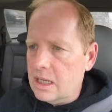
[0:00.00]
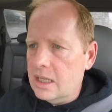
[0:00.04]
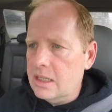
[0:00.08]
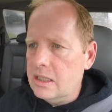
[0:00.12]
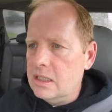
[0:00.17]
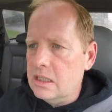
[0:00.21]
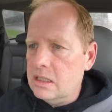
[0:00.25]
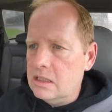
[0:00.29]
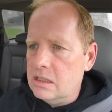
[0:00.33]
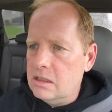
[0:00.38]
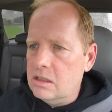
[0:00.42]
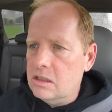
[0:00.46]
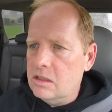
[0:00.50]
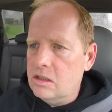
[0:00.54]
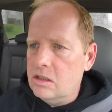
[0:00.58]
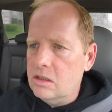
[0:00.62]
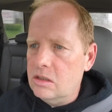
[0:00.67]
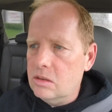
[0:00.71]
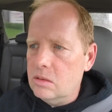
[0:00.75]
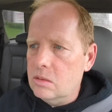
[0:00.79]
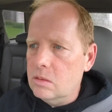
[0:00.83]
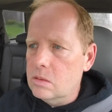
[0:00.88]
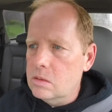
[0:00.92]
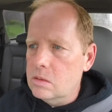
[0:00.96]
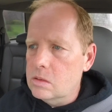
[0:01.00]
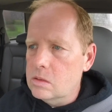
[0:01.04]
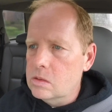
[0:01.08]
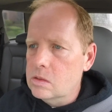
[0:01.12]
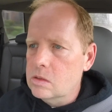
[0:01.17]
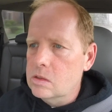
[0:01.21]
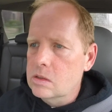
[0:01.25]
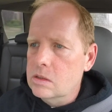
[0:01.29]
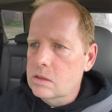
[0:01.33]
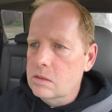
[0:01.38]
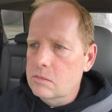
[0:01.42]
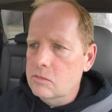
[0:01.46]
that I needed to do?
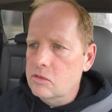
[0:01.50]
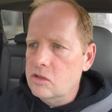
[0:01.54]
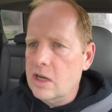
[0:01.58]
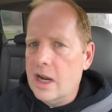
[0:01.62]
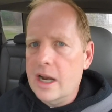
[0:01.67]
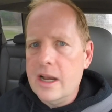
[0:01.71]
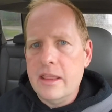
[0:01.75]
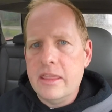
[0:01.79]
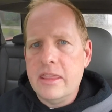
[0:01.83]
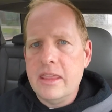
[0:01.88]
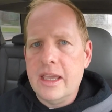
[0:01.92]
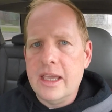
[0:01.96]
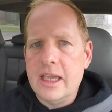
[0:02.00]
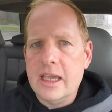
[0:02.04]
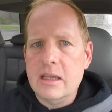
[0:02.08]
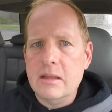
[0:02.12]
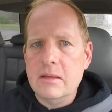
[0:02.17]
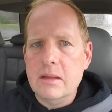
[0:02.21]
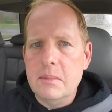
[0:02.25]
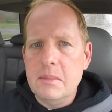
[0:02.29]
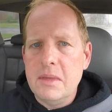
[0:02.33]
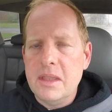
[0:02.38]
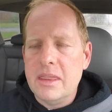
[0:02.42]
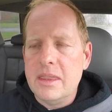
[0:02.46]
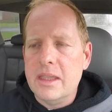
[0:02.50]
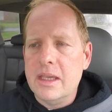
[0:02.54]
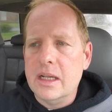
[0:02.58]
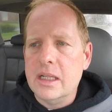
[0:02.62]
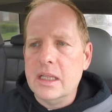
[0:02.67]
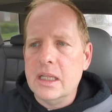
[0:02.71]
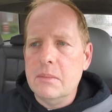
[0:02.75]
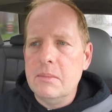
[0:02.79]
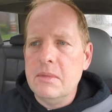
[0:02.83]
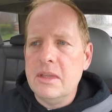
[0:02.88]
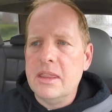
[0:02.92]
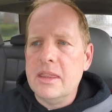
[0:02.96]
I'm trying to think. Let me
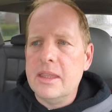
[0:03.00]
think.